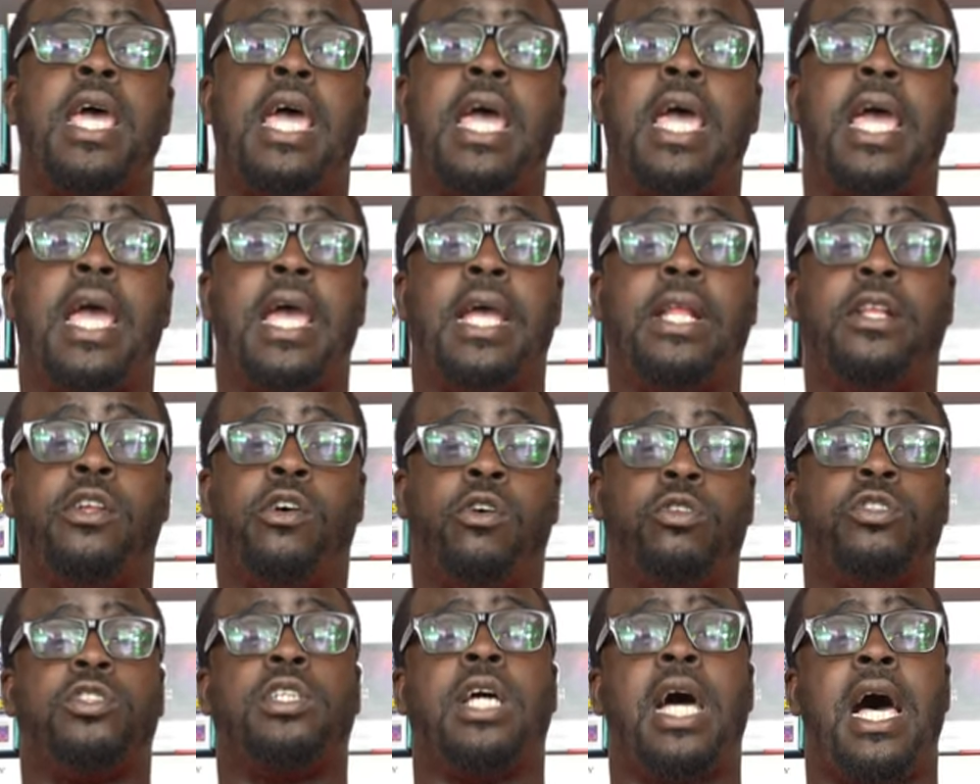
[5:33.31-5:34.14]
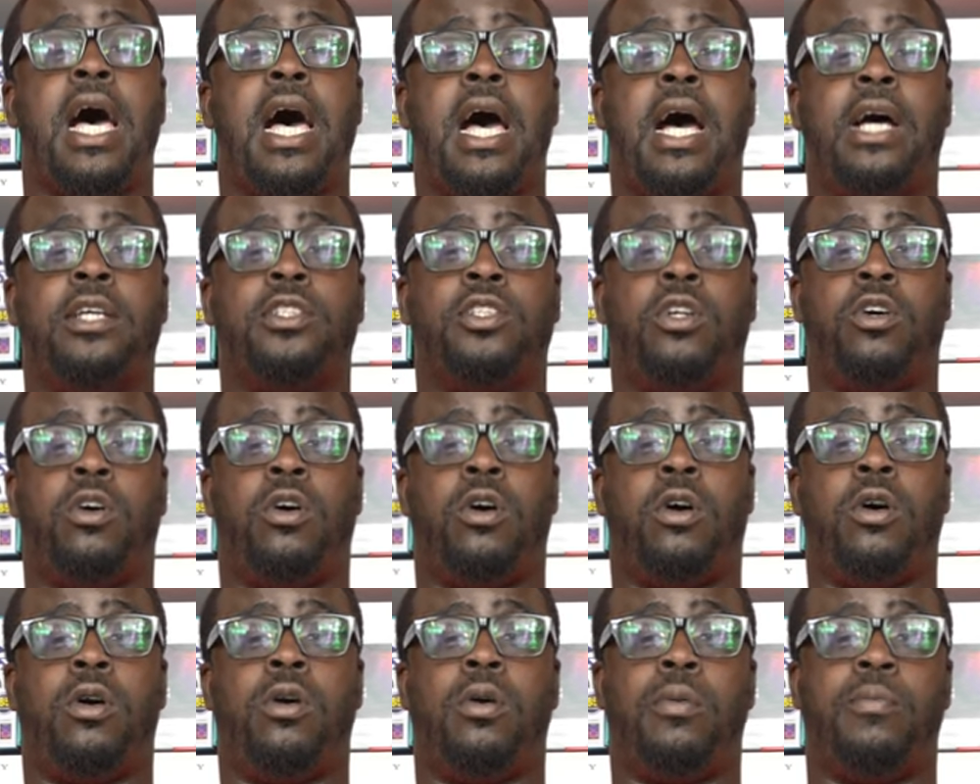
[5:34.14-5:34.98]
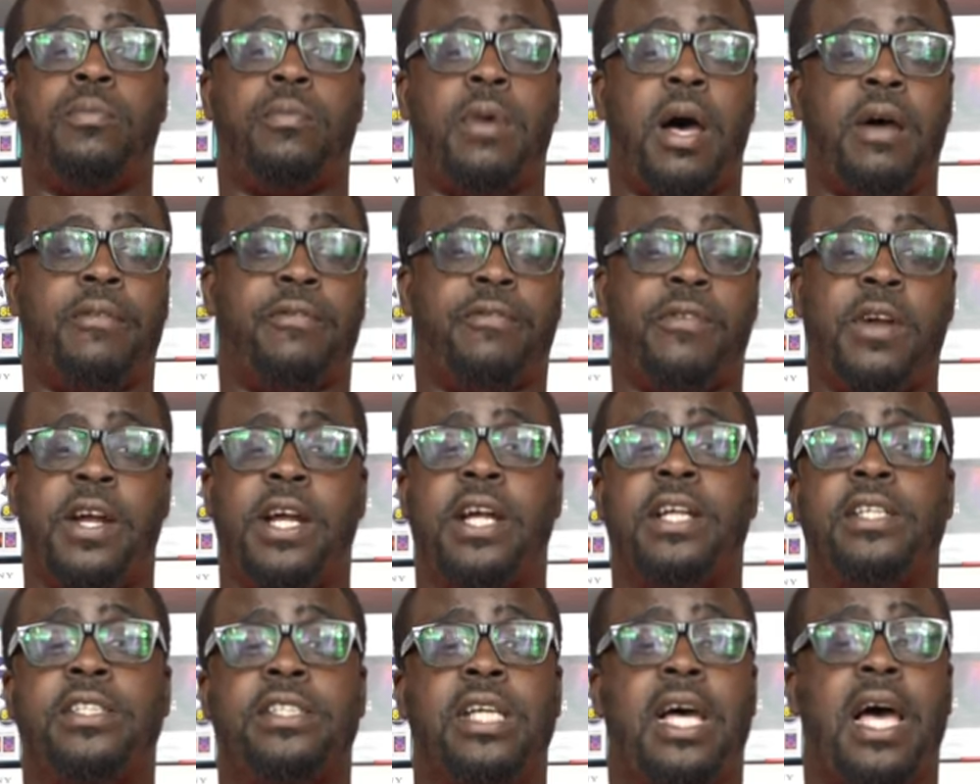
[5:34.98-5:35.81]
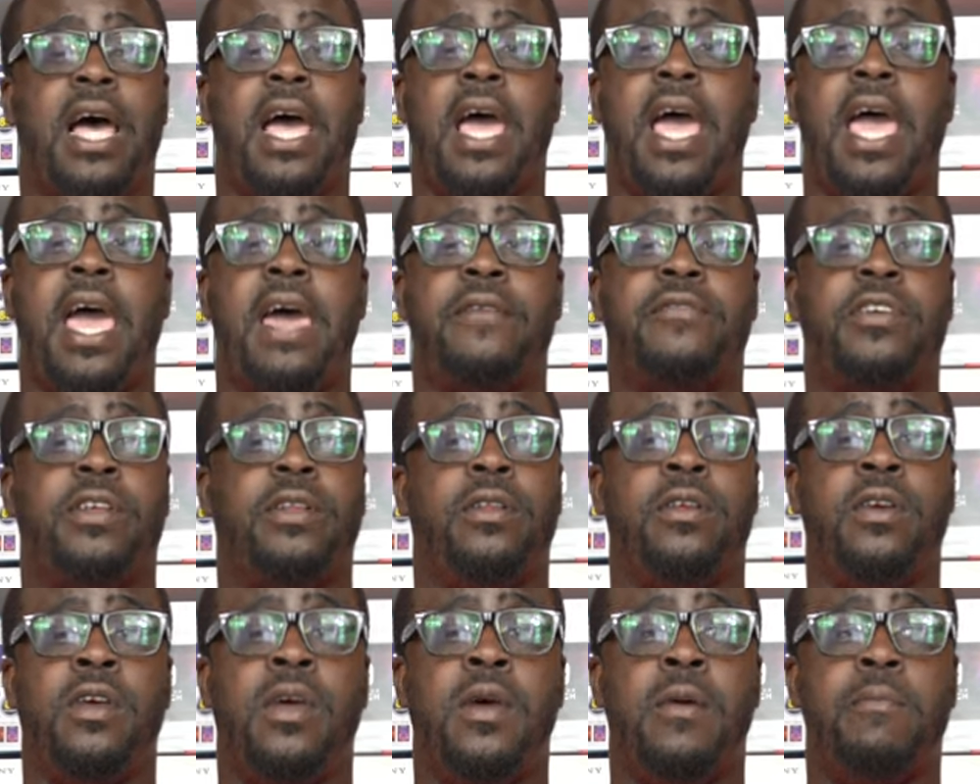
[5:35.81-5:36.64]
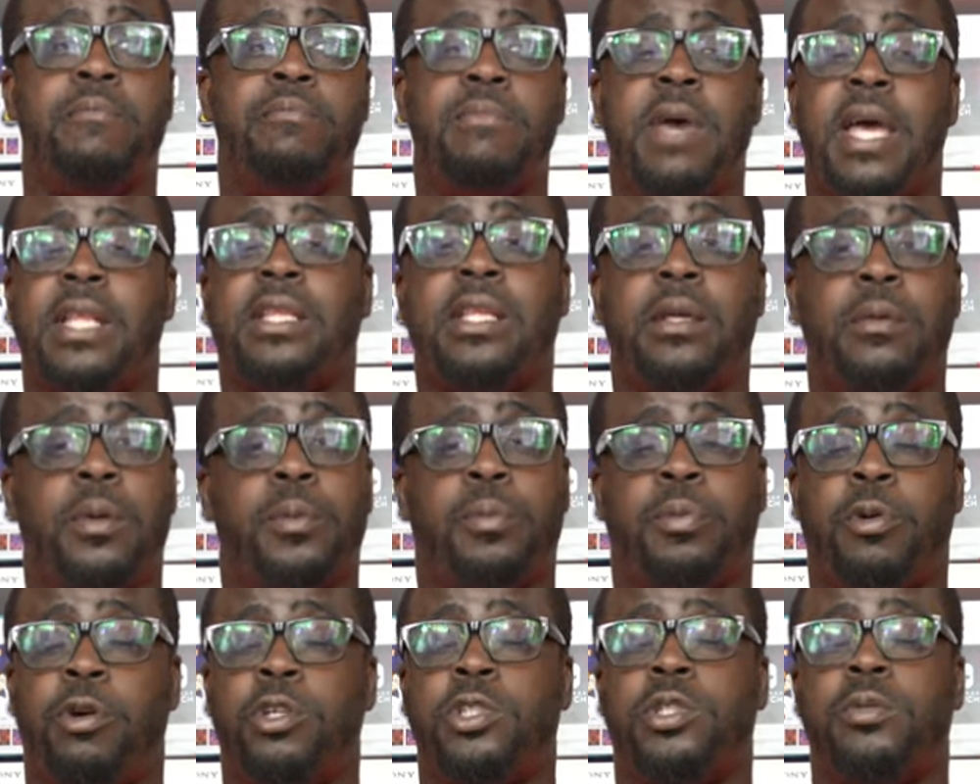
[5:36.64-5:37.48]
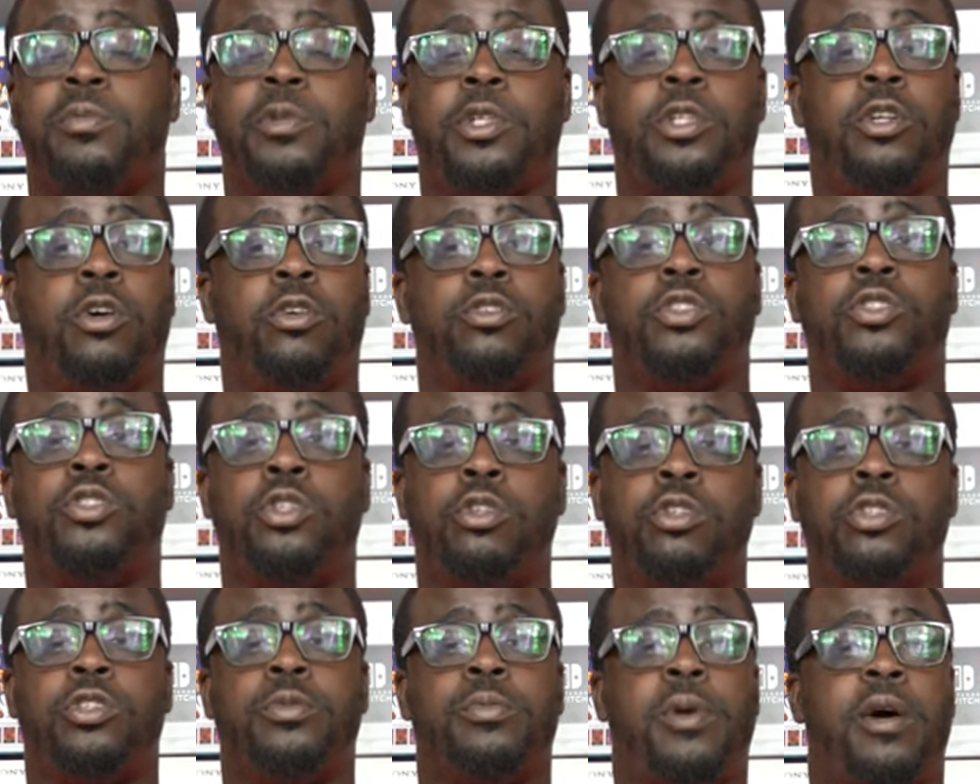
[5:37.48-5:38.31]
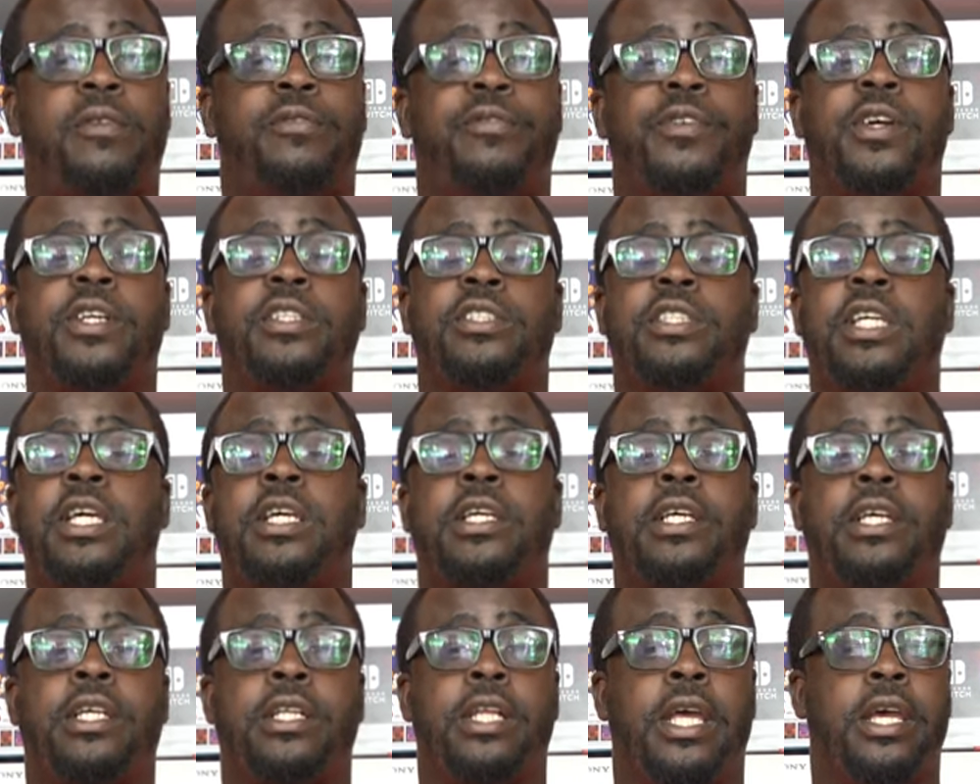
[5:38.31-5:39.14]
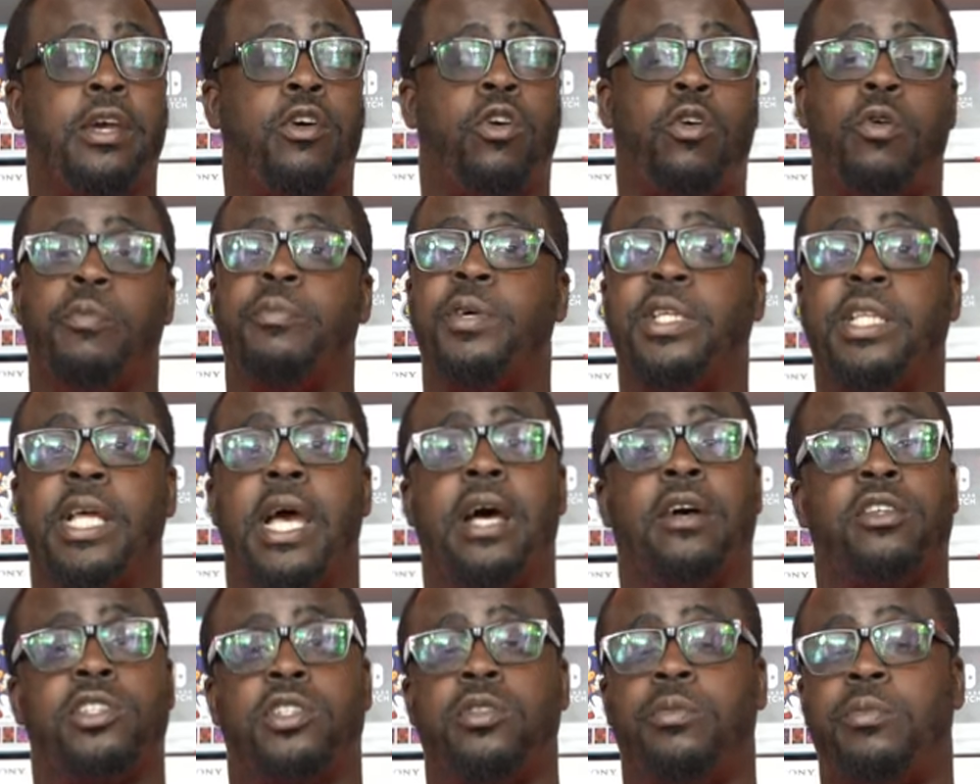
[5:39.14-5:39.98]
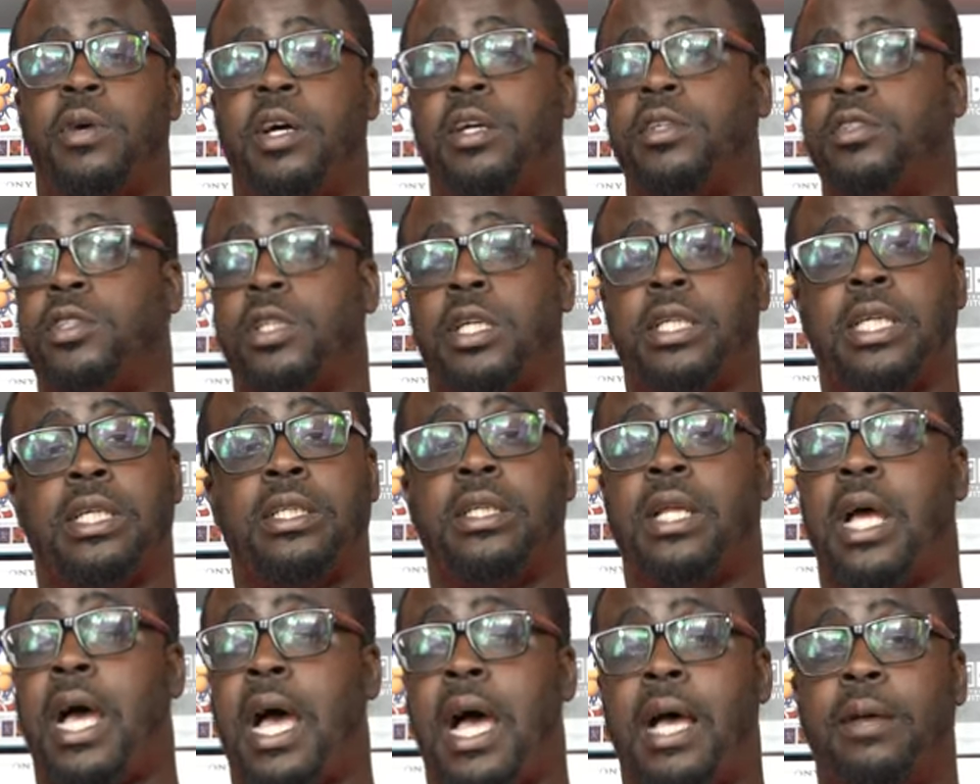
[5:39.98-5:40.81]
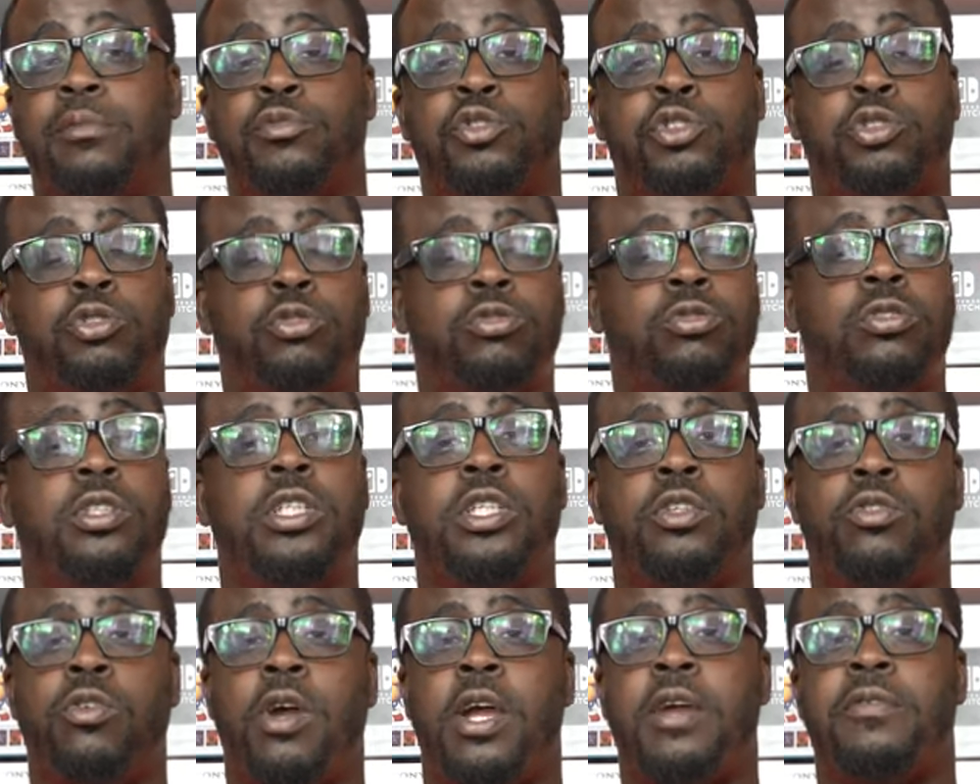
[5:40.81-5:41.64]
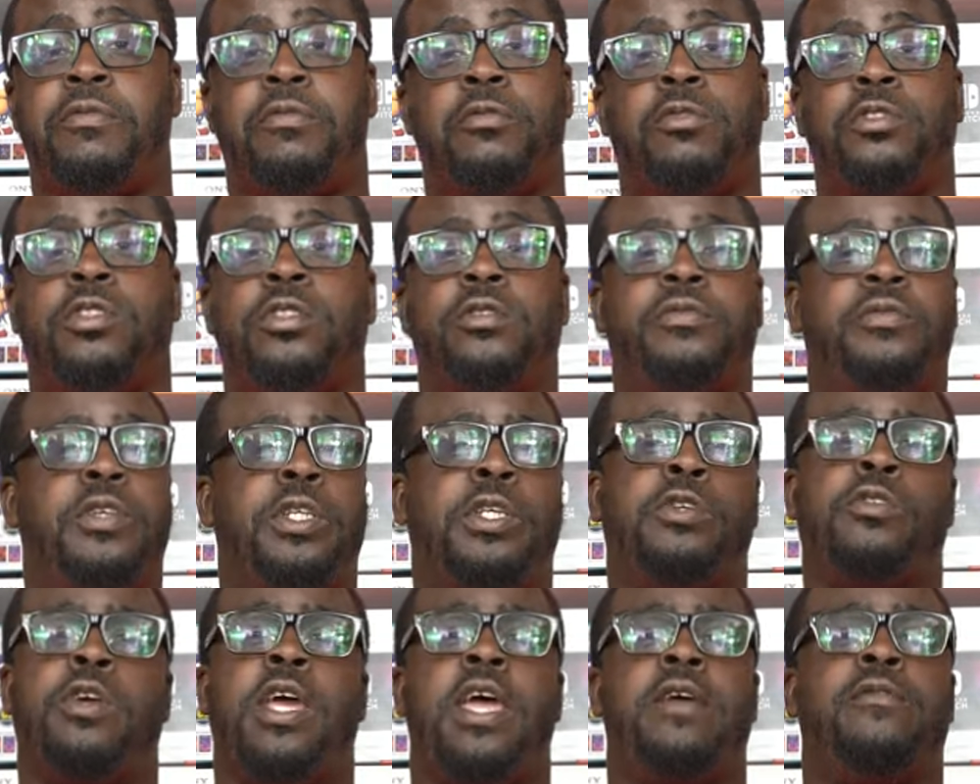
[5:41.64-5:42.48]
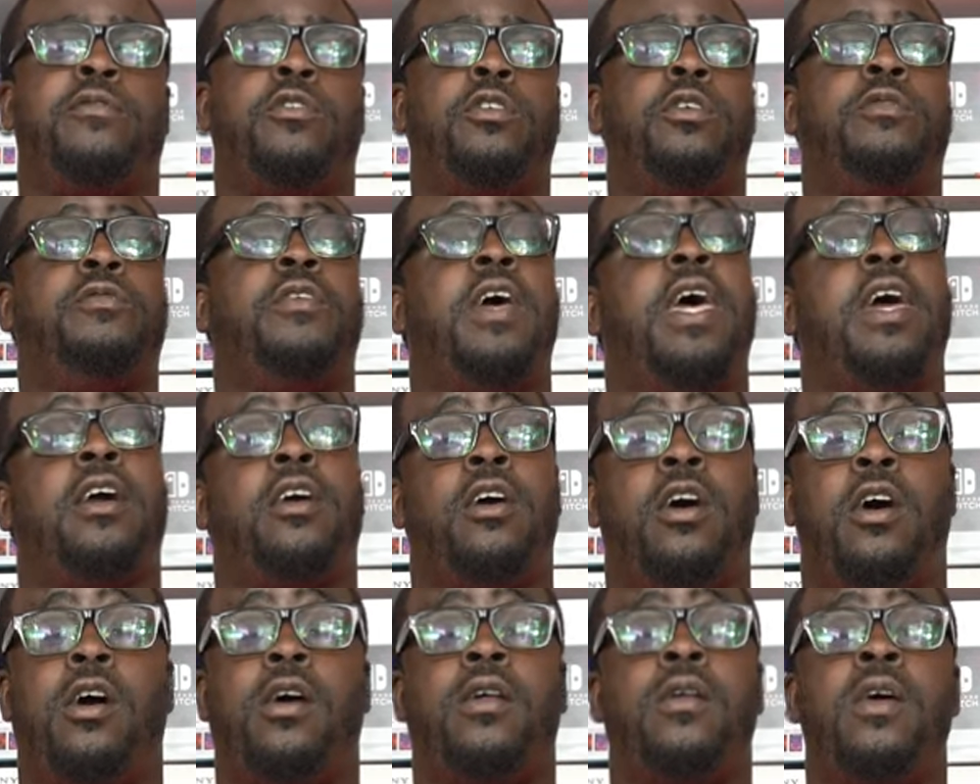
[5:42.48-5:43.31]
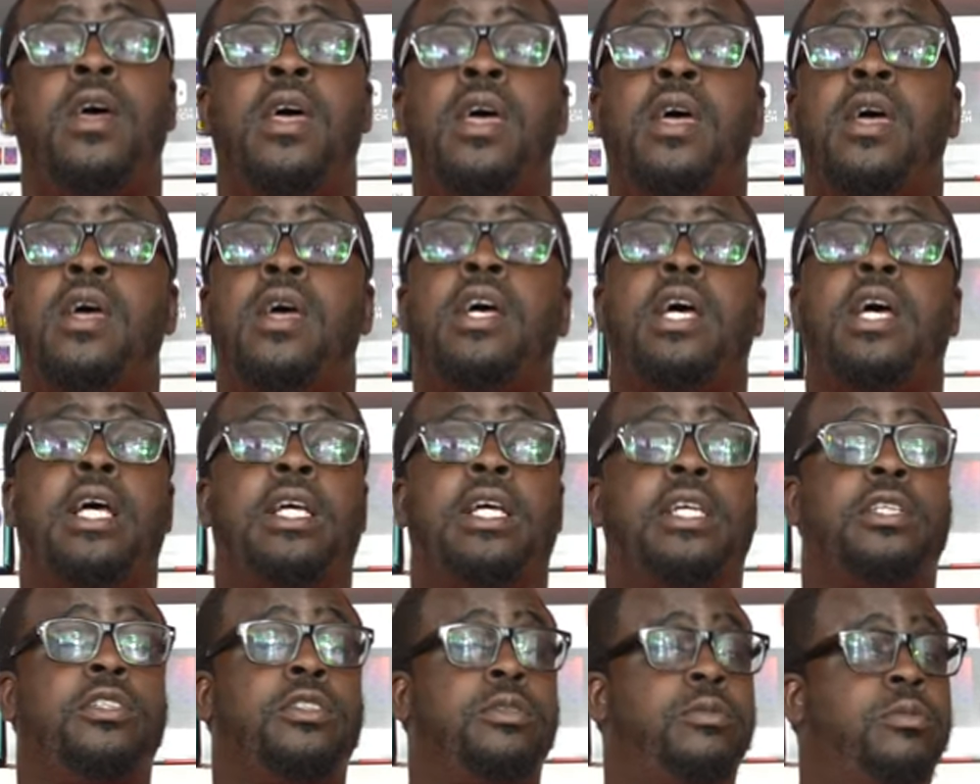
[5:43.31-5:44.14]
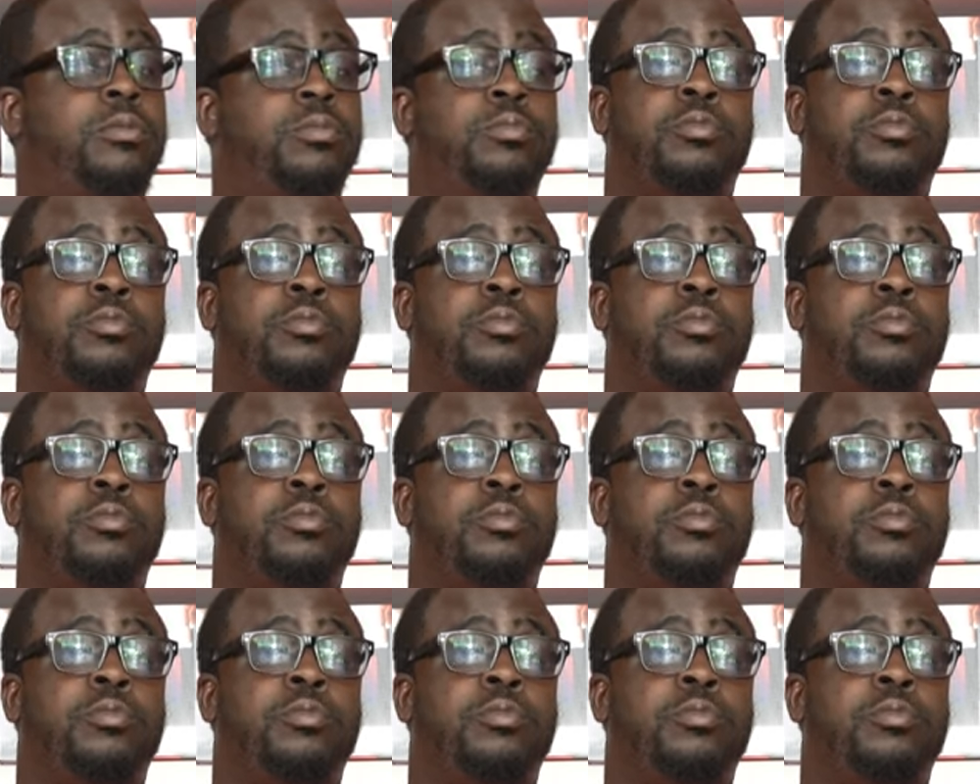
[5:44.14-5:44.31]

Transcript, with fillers: And those guys are my friends. I haven't met them in person, but those dudes are my friends. They they hold me down so much, and I'm truly grateful to the video game for the Vanguard. And